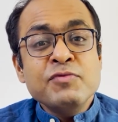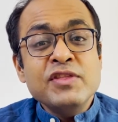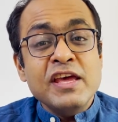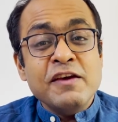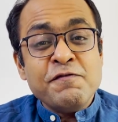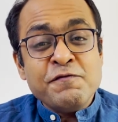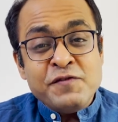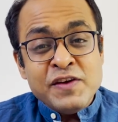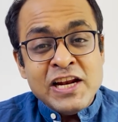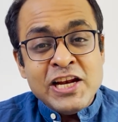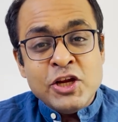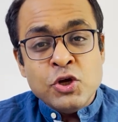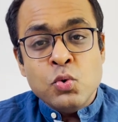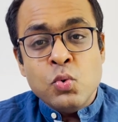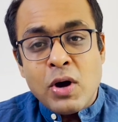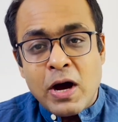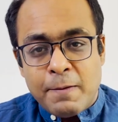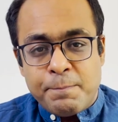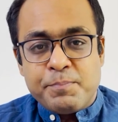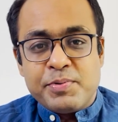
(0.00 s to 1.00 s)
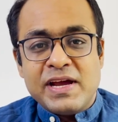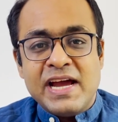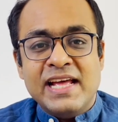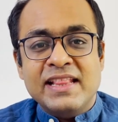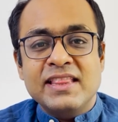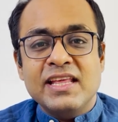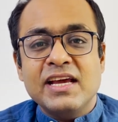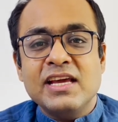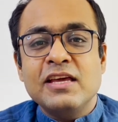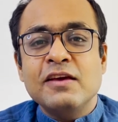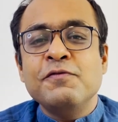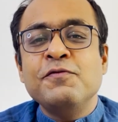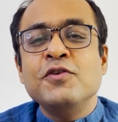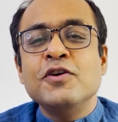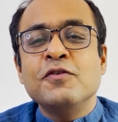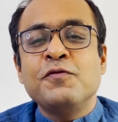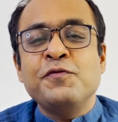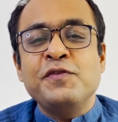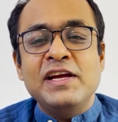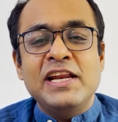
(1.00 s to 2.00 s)
They fill you up and they give
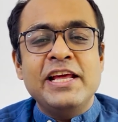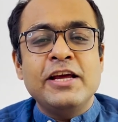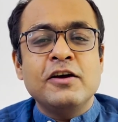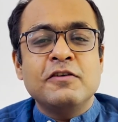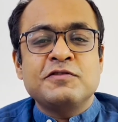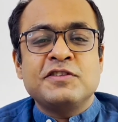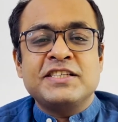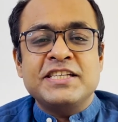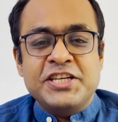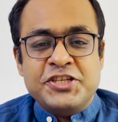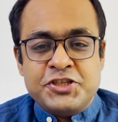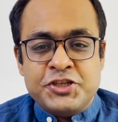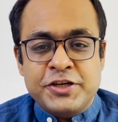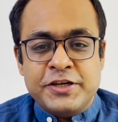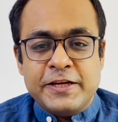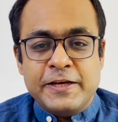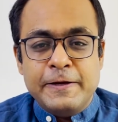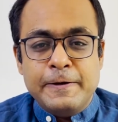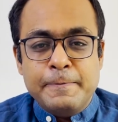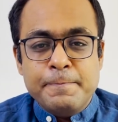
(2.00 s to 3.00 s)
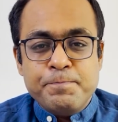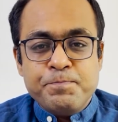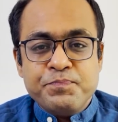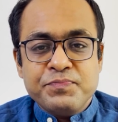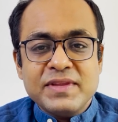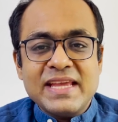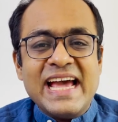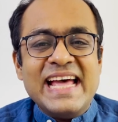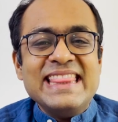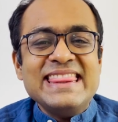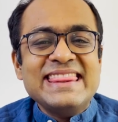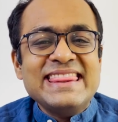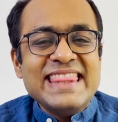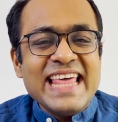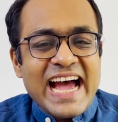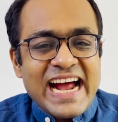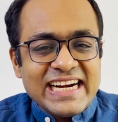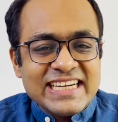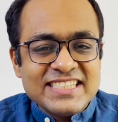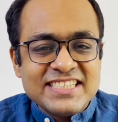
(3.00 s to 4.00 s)
you a feeling of satiety. And
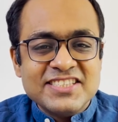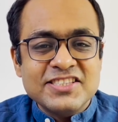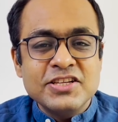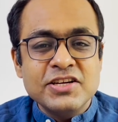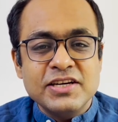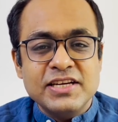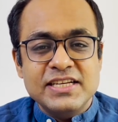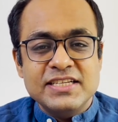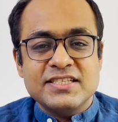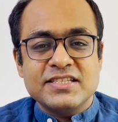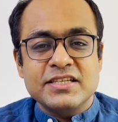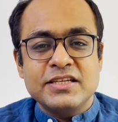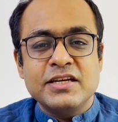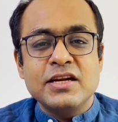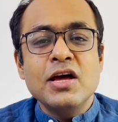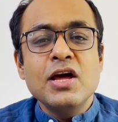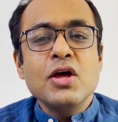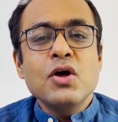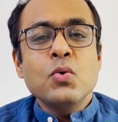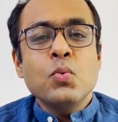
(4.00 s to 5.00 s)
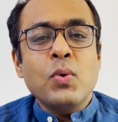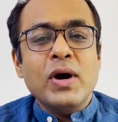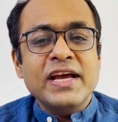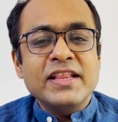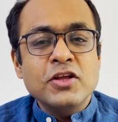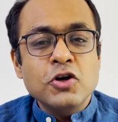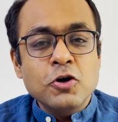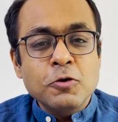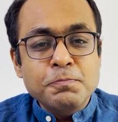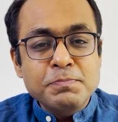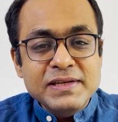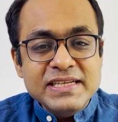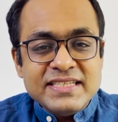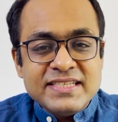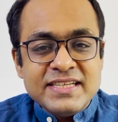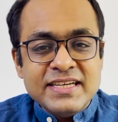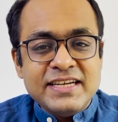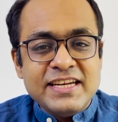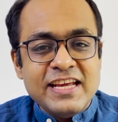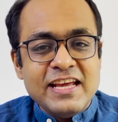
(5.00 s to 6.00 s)
that's the reason why the
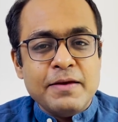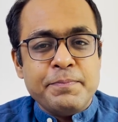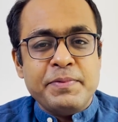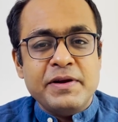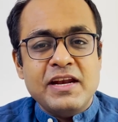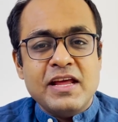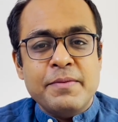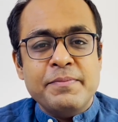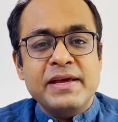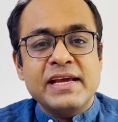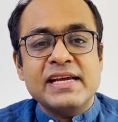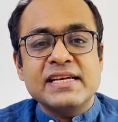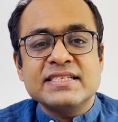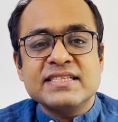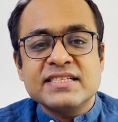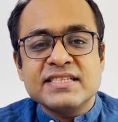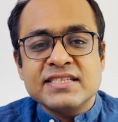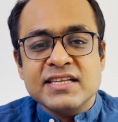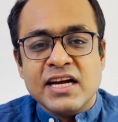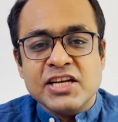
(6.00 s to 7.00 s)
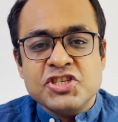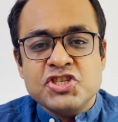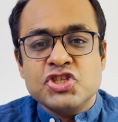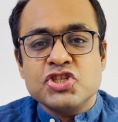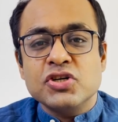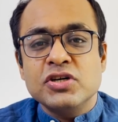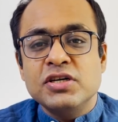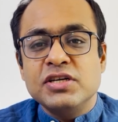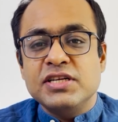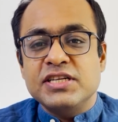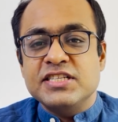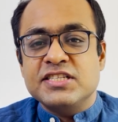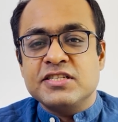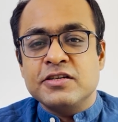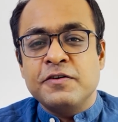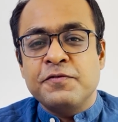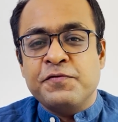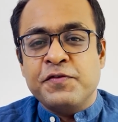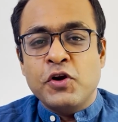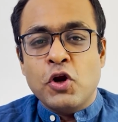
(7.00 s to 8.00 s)
obesity epidemic is such a
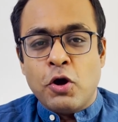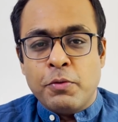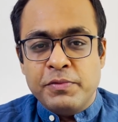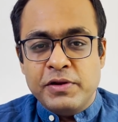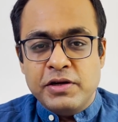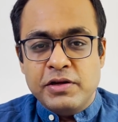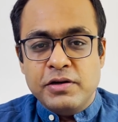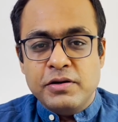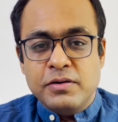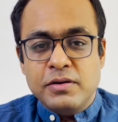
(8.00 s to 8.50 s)
recent phenomenon.